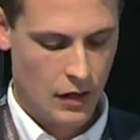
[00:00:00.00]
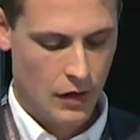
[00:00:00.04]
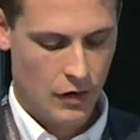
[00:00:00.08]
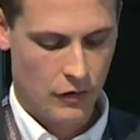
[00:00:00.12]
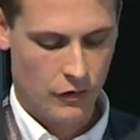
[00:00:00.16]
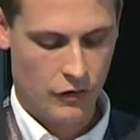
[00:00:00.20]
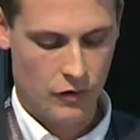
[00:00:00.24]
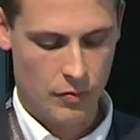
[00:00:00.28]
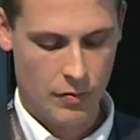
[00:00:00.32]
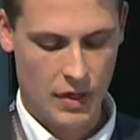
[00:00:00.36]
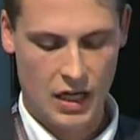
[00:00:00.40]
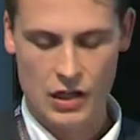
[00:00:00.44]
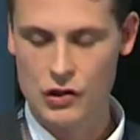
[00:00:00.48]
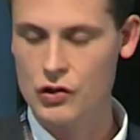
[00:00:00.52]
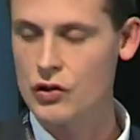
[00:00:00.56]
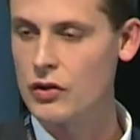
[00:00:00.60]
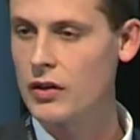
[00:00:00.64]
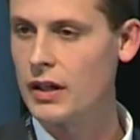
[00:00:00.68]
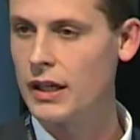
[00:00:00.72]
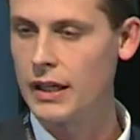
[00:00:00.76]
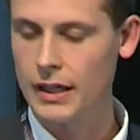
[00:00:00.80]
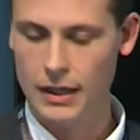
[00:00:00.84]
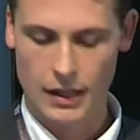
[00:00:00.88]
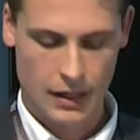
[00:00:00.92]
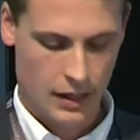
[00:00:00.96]
for
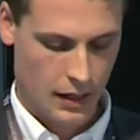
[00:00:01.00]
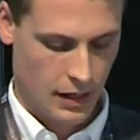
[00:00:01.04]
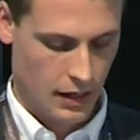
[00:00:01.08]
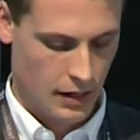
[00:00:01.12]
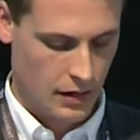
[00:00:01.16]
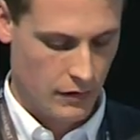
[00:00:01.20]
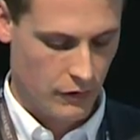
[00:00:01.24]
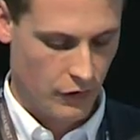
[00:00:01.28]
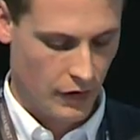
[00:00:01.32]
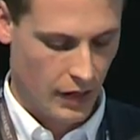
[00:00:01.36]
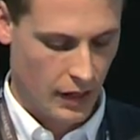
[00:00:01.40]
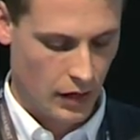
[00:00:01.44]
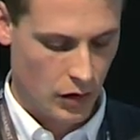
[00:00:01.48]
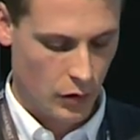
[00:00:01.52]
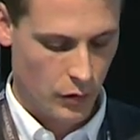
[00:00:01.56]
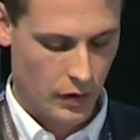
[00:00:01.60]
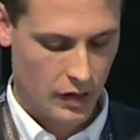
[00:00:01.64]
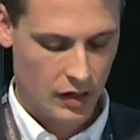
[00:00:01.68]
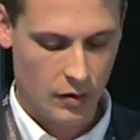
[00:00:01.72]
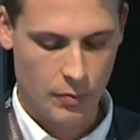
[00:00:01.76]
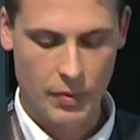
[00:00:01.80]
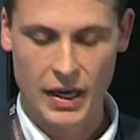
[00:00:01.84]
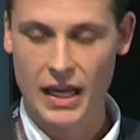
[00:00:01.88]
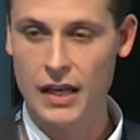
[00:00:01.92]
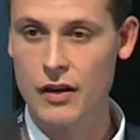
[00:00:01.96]
measuring and valuing
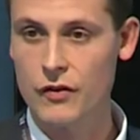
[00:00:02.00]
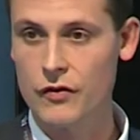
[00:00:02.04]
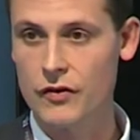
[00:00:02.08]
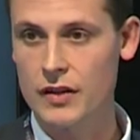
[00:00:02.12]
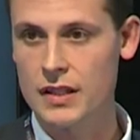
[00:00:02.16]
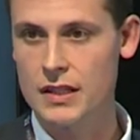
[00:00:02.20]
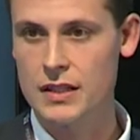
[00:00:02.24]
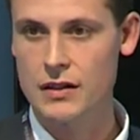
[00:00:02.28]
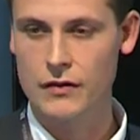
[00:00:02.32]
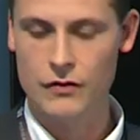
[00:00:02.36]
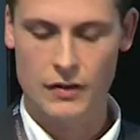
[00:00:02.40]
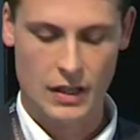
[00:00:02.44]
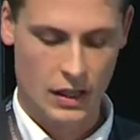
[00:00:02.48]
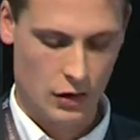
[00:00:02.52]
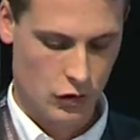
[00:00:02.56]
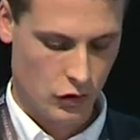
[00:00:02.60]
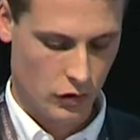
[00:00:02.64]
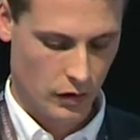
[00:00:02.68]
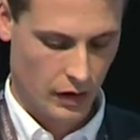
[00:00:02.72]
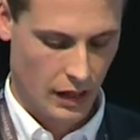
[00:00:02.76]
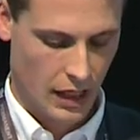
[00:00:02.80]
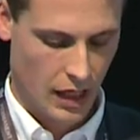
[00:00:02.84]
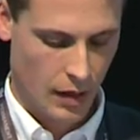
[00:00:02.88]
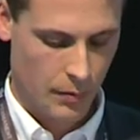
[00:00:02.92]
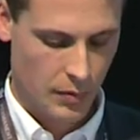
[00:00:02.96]
the benefits of
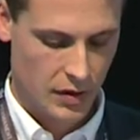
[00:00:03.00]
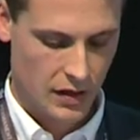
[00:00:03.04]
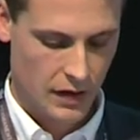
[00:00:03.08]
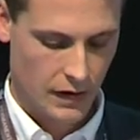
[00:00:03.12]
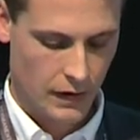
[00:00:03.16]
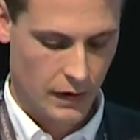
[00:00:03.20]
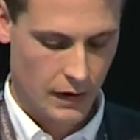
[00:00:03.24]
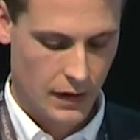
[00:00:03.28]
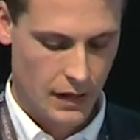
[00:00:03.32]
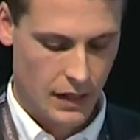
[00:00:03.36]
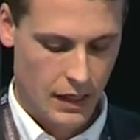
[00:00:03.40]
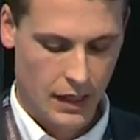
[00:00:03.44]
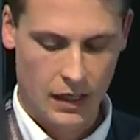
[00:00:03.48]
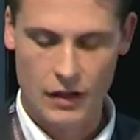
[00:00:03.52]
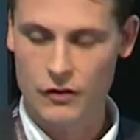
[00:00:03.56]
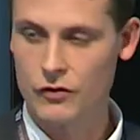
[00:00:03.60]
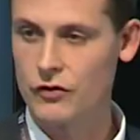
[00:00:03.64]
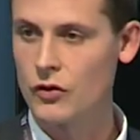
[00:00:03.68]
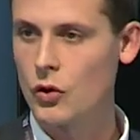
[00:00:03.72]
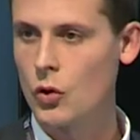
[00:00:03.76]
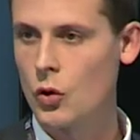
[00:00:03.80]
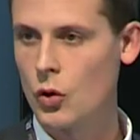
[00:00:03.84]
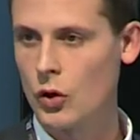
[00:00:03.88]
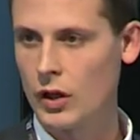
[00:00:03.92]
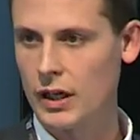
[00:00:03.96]
natural capital and
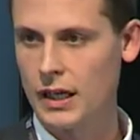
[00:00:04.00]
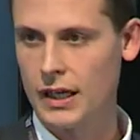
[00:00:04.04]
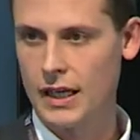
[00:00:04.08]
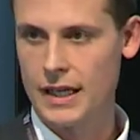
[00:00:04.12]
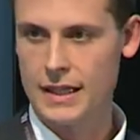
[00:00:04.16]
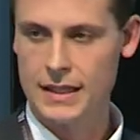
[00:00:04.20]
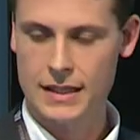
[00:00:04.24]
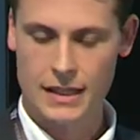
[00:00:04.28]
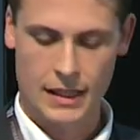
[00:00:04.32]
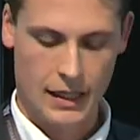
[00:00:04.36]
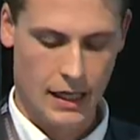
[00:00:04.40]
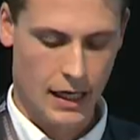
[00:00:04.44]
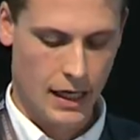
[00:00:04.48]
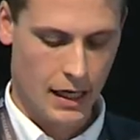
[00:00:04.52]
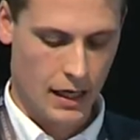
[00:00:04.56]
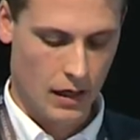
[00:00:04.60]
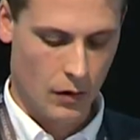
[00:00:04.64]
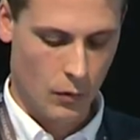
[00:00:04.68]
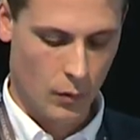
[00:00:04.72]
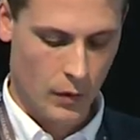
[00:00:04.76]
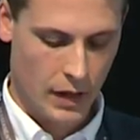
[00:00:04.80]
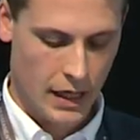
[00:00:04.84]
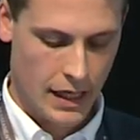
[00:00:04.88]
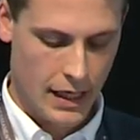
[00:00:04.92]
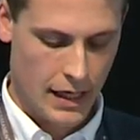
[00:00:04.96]
for organising it in a
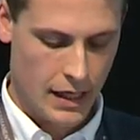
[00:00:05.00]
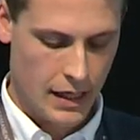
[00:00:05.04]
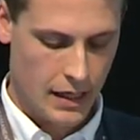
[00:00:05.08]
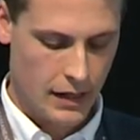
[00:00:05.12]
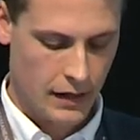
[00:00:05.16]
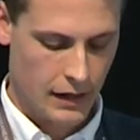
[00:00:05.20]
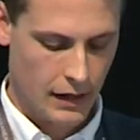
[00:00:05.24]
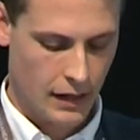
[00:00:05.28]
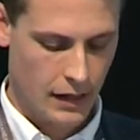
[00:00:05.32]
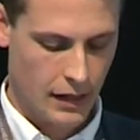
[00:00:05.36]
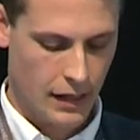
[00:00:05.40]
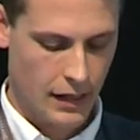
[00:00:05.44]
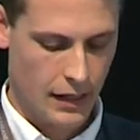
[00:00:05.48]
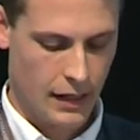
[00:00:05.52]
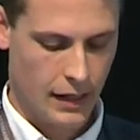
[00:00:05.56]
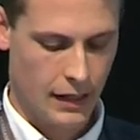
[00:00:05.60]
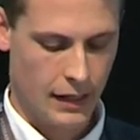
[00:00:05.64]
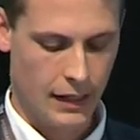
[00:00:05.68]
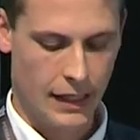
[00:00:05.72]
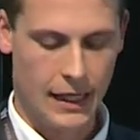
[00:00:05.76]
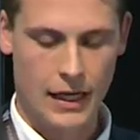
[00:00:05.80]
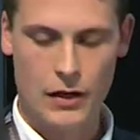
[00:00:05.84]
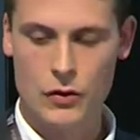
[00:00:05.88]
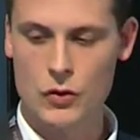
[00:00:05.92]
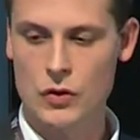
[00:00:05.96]
way that
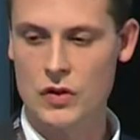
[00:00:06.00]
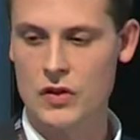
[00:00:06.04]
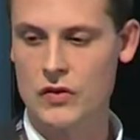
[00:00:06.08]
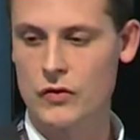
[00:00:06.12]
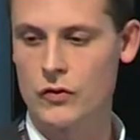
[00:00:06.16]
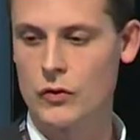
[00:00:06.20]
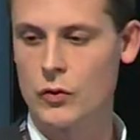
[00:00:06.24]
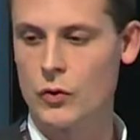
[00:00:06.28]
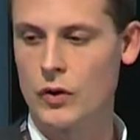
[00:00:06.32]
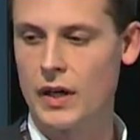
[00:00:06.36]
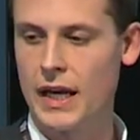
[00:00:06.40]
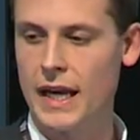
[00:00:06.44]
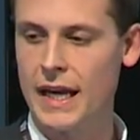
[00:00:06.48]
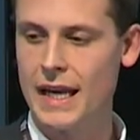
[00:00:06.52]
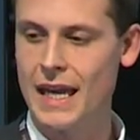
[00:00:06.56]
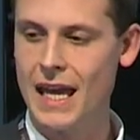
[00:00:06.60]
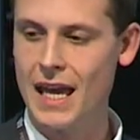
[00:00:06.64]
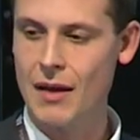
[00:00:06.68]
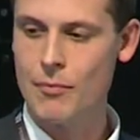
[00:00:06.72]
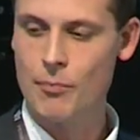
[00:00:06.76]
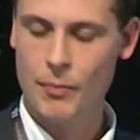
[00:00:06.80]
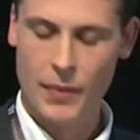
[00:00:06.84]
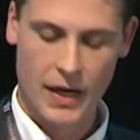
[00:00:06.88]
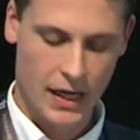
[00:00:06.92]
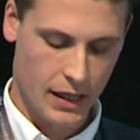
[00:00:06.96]
allows for any
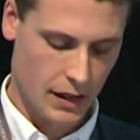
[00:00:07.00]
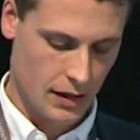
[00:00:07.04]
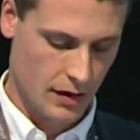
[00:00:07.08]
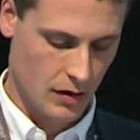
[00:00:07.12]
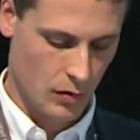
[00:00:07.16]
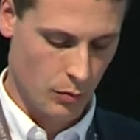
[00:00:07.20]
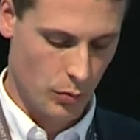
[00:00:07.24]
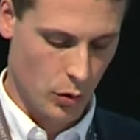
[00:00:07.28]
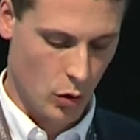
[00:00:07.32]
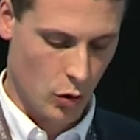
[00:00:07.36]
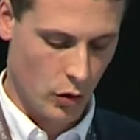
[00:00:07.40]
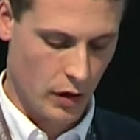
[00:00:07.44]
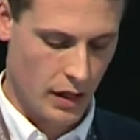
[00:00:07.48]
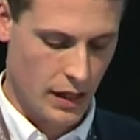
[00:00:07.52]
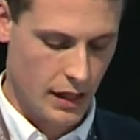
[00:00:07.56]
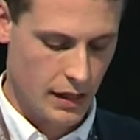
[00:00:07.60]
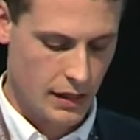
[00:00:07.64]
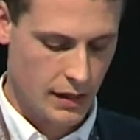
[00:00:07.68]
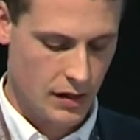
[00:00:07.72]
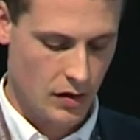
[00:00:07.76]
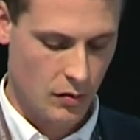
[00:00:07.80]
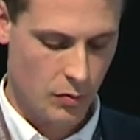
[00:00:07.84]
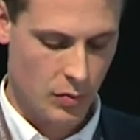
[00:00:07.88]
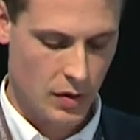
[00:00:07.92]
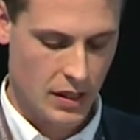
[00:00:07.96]
impacts upon it
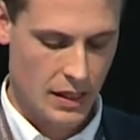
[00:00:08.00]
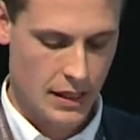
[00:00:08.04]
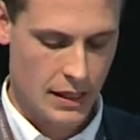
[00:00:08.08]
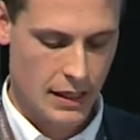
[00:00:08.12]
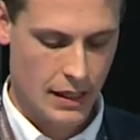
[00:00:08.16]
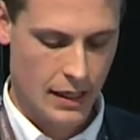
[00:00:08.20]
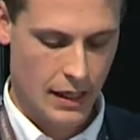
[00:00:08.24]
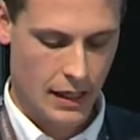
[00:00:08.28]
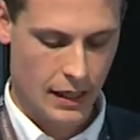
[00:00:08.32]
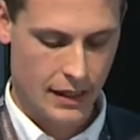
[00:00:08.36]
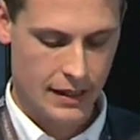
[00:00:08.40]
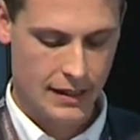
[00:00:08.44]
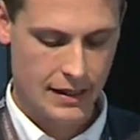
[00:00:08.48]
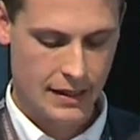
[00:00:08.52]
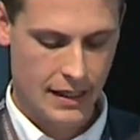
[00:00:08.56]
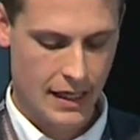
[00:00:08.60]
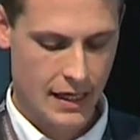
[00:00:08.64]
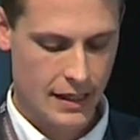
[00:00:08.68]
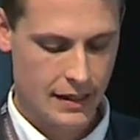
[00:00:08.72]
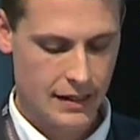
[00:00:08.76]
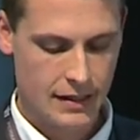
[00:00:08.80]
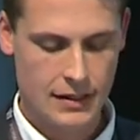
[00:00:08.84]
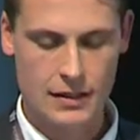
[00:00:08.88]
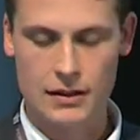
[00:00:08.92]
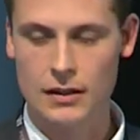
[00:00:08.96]
to be
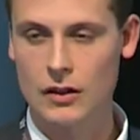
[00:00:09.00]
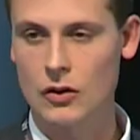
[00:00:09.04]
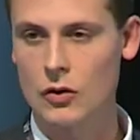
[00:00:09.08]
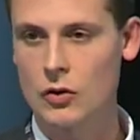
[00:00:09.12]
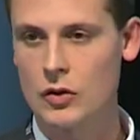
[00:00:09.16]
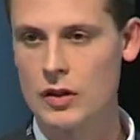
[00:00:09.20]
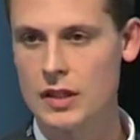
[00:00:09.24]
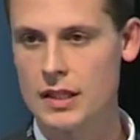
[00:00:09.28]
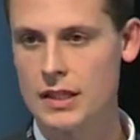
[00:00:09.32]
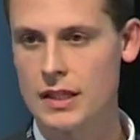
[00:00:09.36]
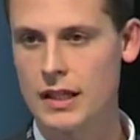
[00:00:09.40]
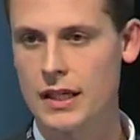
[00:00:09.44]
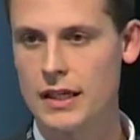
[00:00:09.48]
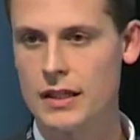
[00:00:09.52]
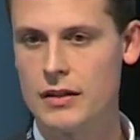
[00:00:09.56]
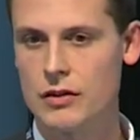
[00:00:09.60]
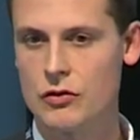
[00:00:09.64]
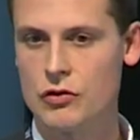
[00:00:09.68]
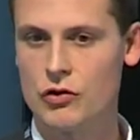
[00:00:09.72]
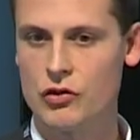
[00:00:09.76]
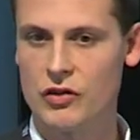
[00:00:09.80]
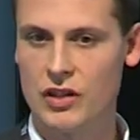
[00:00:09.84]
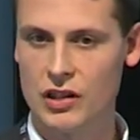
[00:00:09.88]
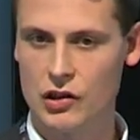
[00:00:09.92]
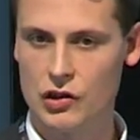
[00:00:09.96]
assessed alongside a
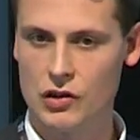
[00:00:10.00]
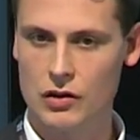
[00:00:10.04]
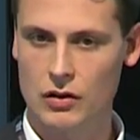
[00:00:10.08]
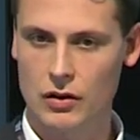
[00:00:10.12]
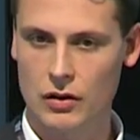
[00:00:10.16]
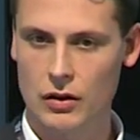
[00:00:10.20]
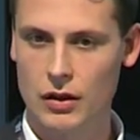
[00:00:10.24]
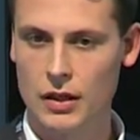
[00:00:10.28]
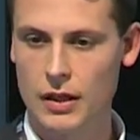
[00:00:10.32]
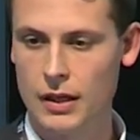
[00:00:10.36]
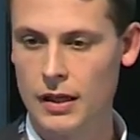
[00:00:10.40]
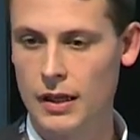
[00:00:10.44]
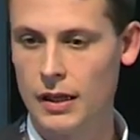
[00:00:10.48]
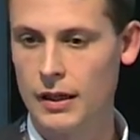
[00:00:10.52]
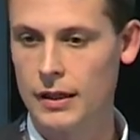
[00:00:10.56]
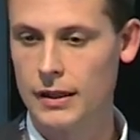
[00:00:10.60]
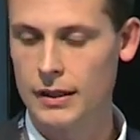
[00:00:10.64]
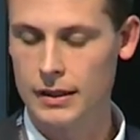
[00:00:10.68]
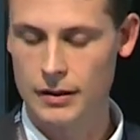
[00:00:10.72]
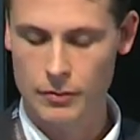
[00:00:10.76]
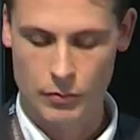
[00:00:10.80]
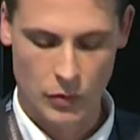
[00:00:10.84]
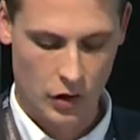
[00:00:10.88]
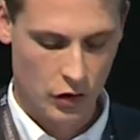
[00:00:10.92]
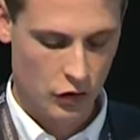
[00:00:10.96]
traditional
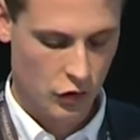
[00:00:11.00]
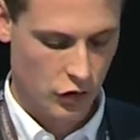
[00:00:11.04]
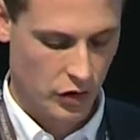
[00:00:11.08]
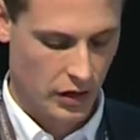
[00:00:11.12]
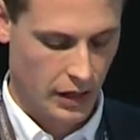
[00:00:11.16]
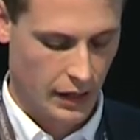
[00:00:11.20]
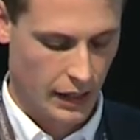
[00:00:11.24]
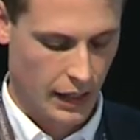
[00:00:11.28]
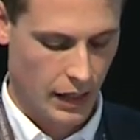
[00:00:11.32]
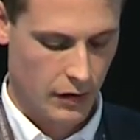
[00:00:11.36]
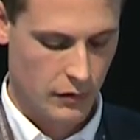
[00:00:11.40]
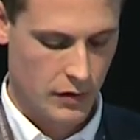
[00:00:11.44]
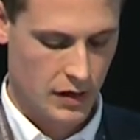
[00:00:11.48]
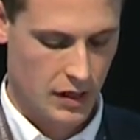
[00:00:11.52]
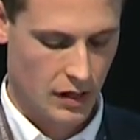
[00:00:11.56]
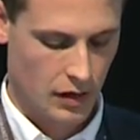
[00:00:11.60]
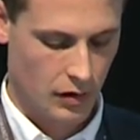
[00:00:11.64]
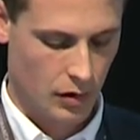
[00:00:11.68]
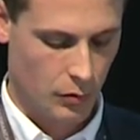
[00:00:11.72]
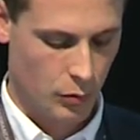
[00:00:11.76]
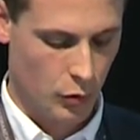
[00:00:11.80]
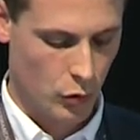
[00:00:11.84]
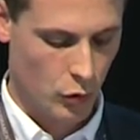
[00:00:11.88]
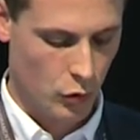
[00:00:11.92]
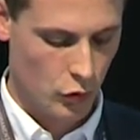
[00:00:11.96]
uh, monetary accounting
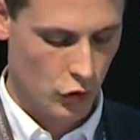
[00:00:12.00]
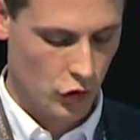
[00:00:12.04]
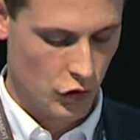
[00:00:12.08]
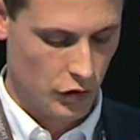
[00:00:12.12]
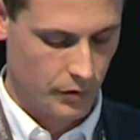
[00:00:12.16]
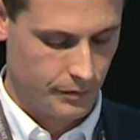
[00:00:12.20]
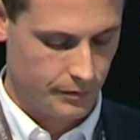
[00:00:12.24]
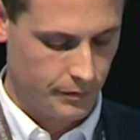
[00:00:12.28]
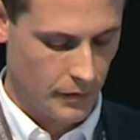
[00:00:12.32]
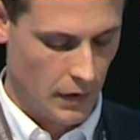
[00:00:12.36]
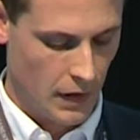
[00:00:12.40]
approach.